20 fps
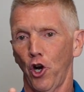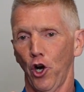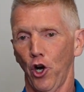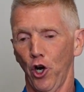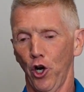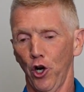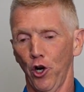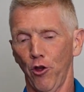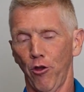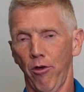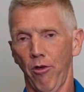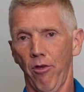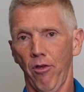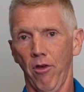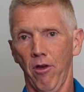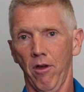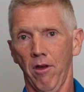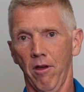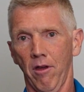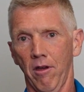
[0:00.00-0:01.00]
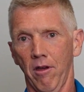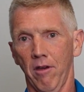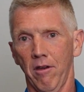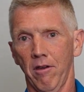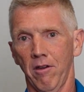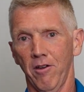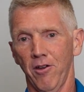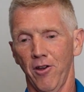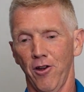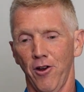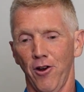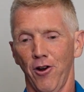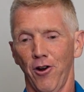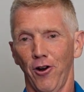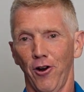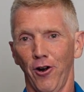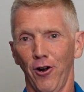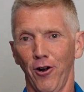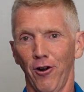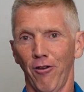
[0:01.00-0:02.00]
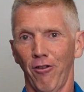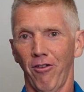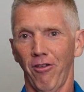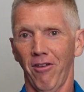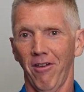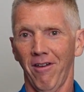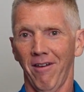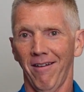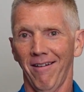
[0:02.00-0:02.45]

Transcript: Earth. Earth.